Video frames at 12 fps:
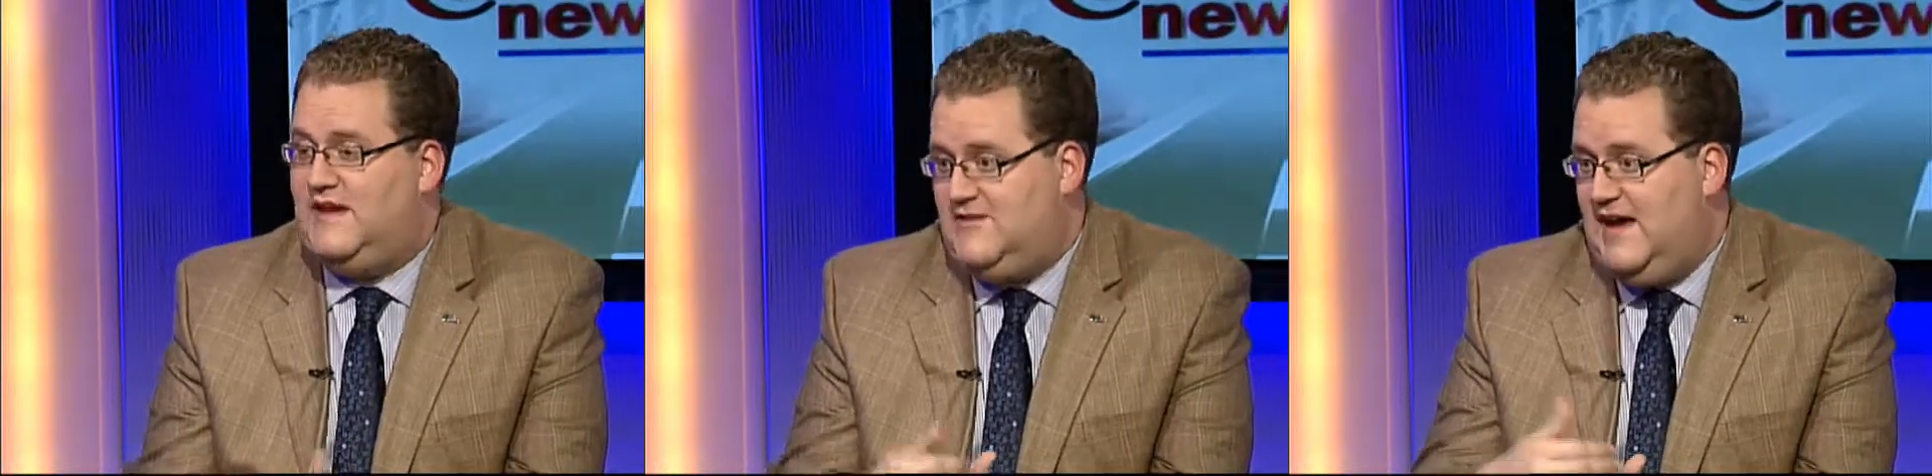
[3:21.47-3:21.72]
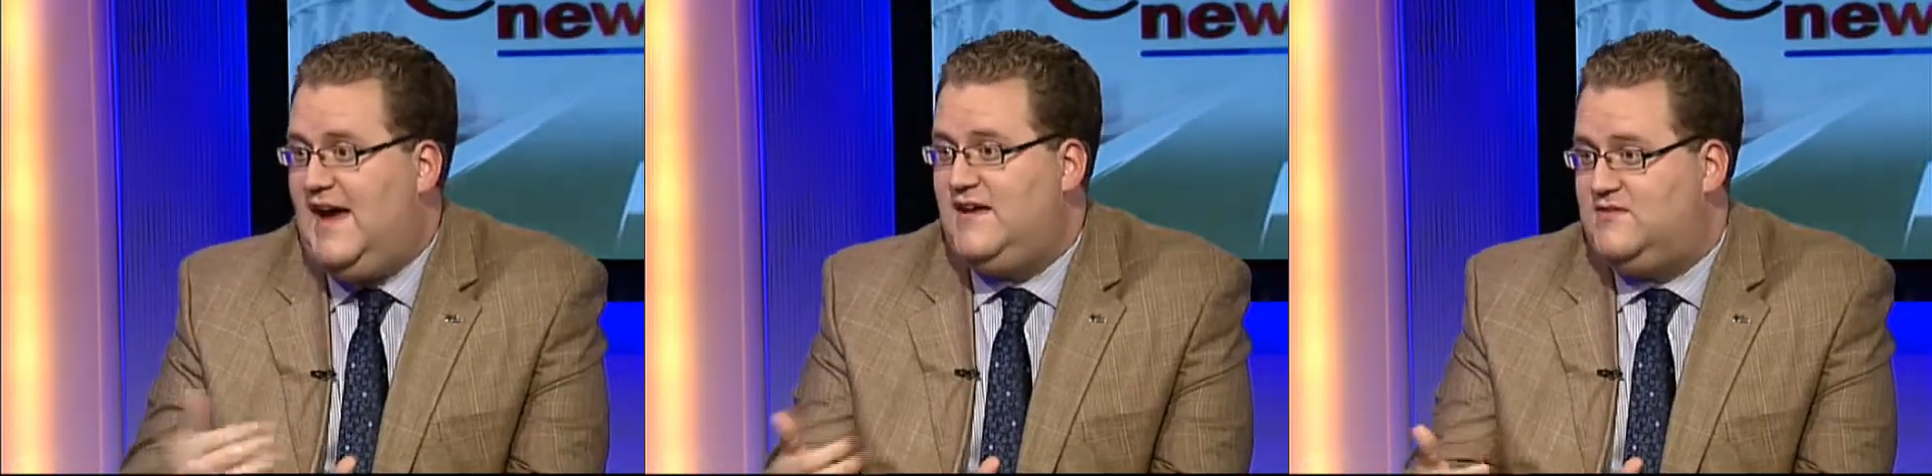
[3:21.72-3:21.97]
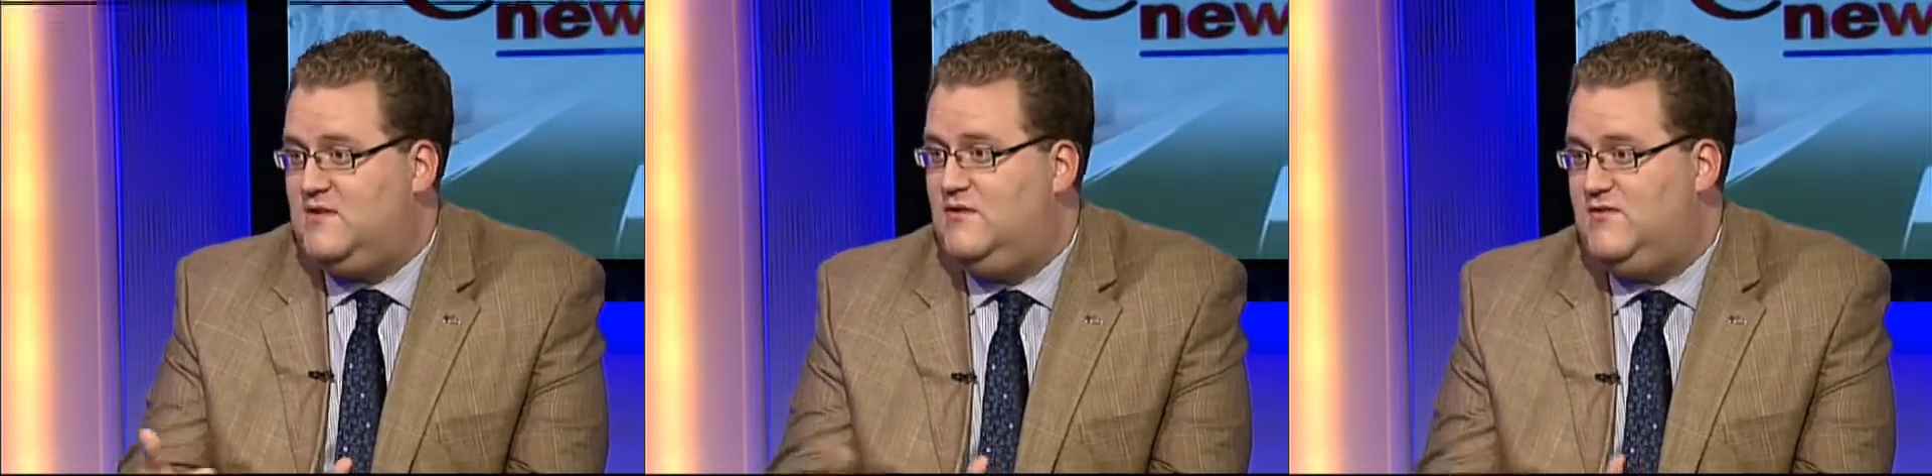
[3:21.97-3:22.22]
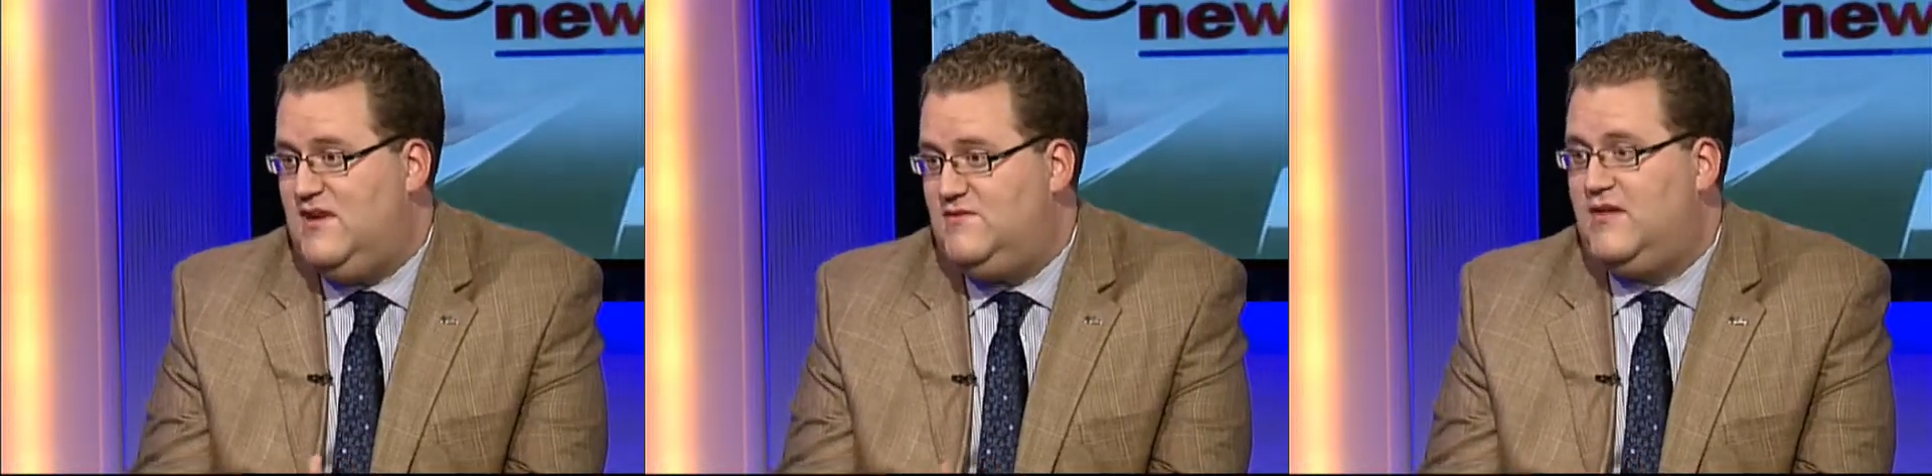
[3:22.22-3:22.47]
to ask them
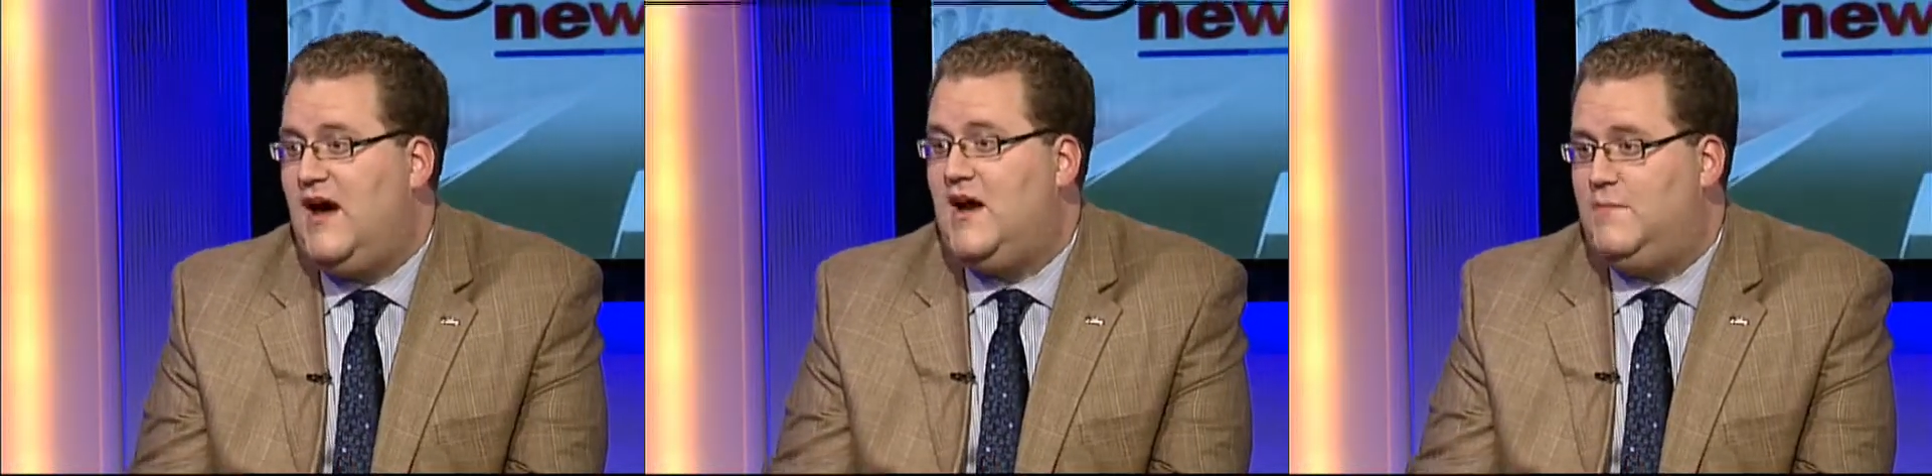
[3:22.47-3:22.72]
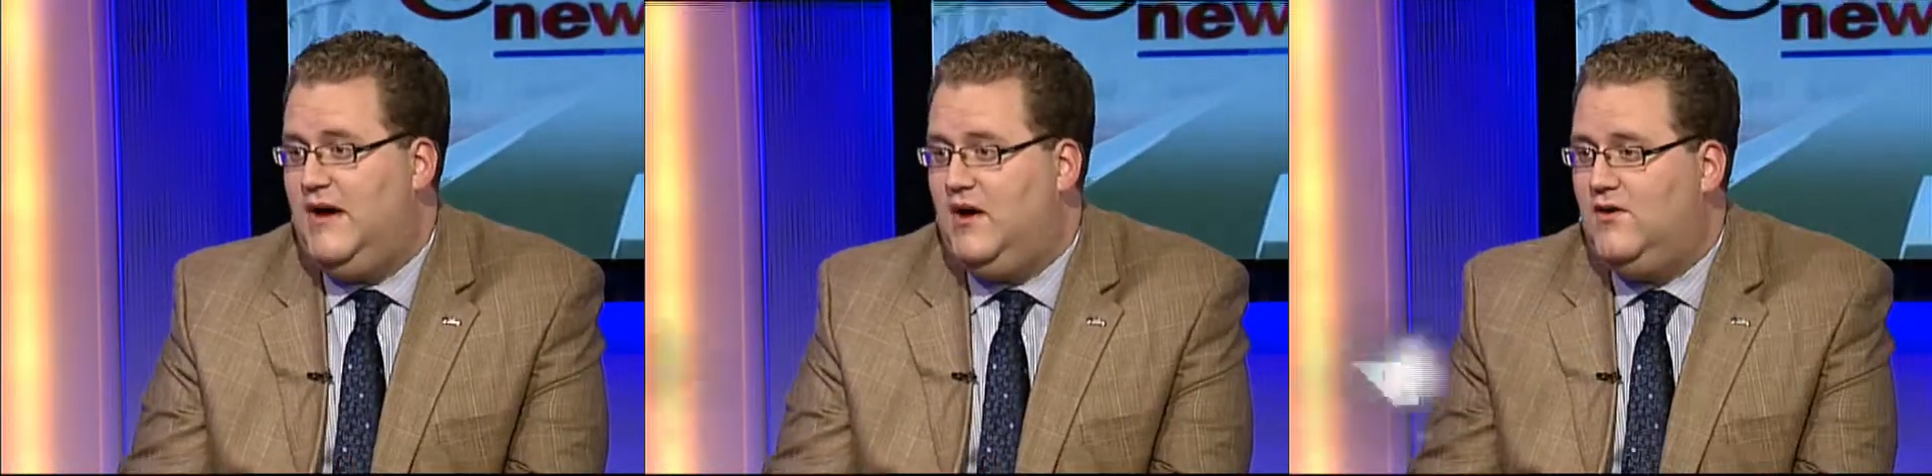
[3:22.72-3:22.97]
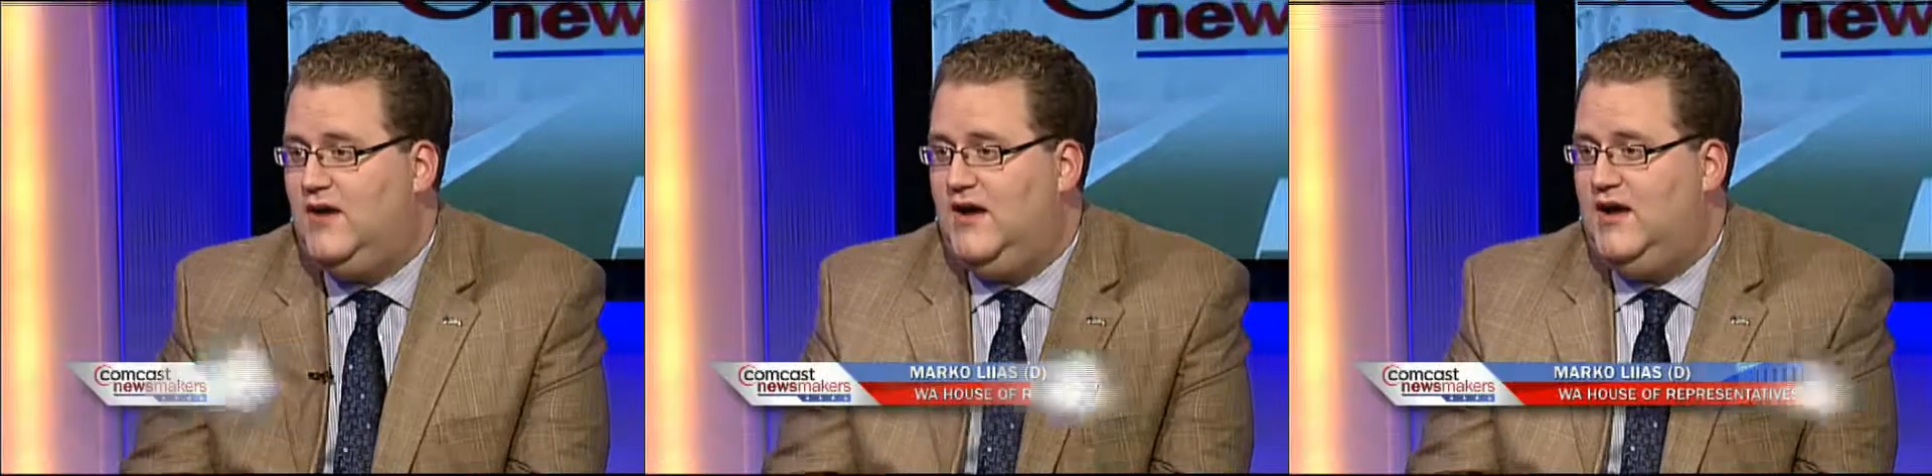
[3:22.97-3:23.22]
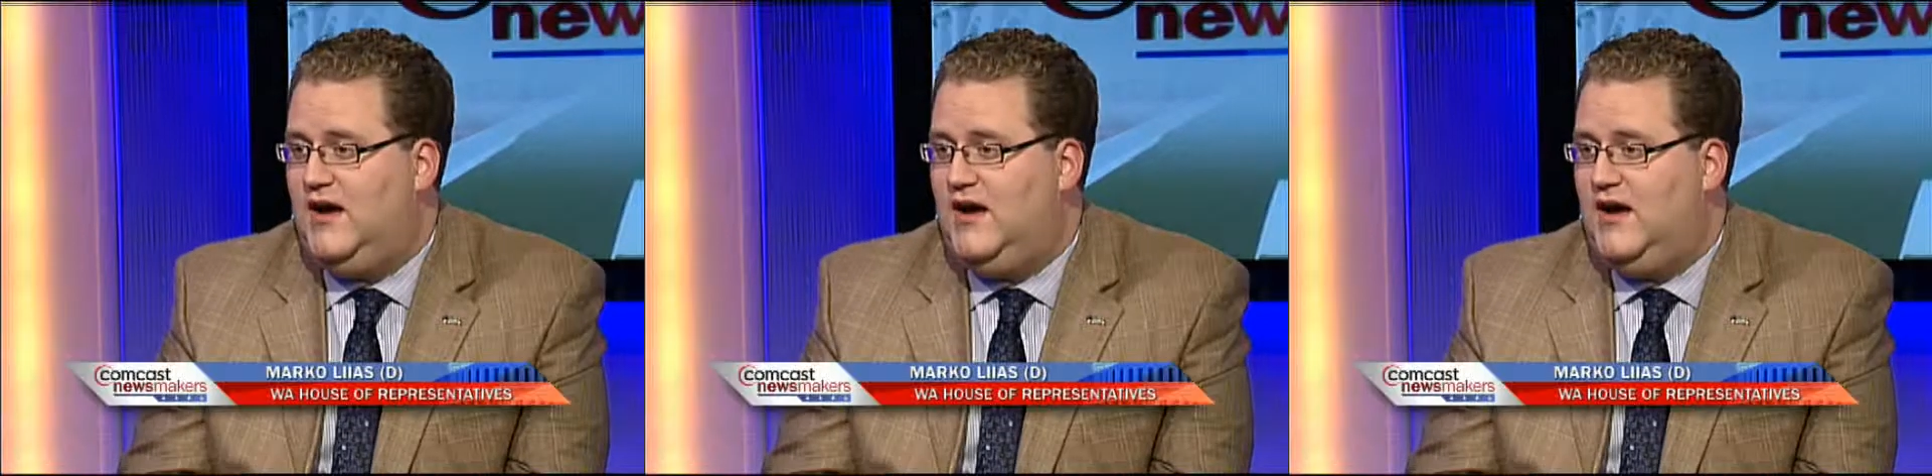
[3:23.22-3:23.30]
if they've thought about